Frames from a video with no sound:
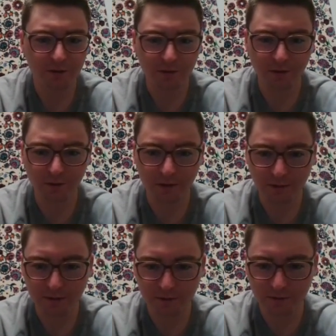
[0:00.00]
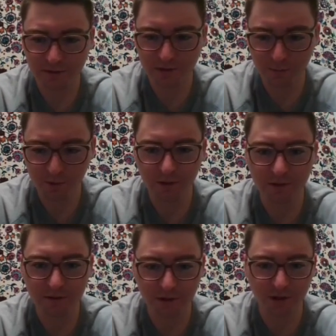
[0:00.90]
Alright, so someone
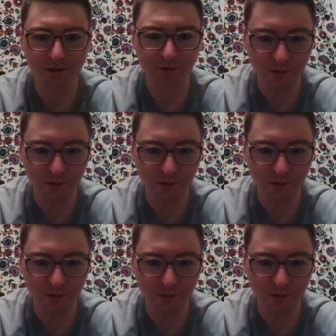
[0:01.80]
is on